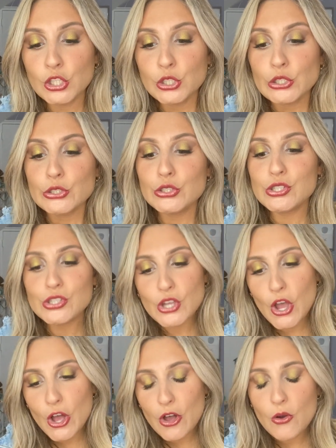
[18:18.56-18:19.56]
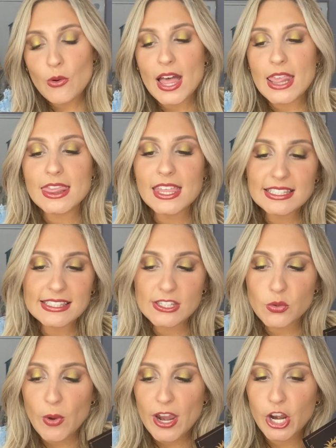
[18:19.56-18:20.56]
So this is
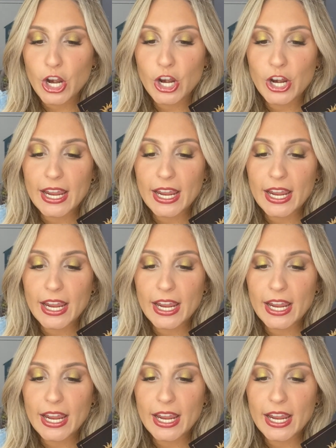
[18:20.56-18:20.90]
where